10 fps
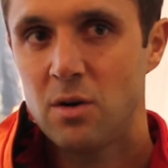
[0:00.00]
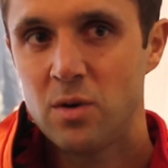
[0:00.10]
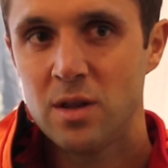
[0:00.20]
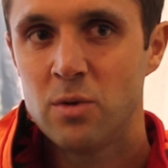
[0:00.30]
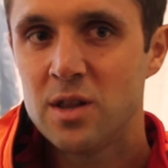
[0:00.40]

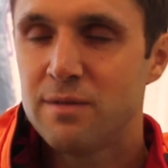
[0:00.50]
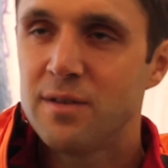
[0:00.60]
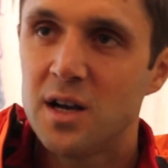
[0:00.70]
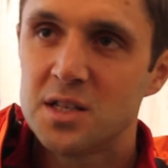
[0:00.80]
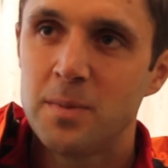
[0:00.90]
with a
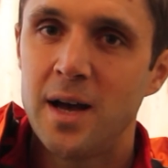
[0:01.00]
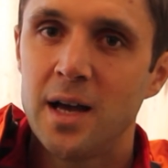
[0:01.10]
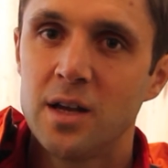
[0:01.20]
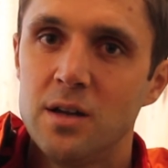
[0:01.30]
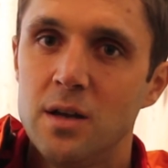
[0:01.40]
fast
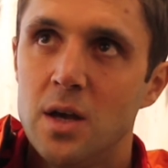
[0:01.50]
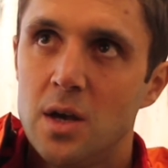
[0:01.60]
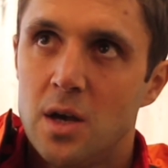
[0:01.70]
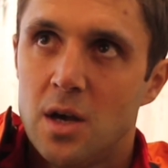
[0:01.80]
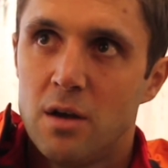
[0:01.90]
pack, and
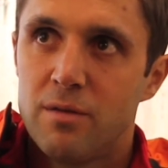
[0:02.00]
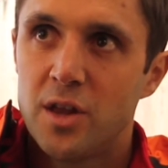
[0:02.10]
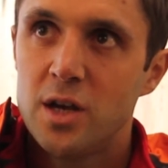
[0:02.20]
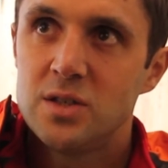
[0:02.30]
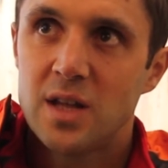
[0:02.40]
for
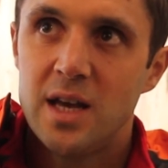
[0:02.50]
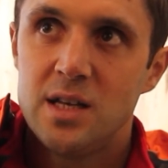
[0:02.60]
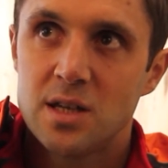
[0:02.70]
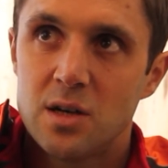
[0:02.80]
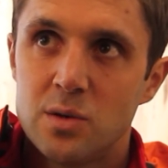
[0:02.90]
those
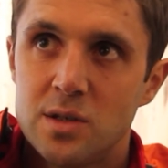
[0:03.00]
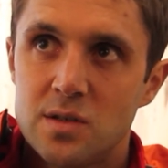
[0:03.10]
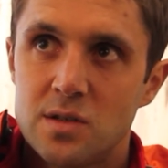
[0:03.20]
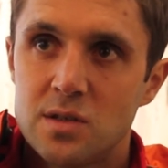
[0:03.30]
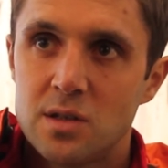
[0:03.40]
days I
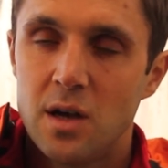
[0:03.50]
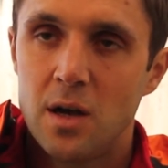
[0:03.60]
was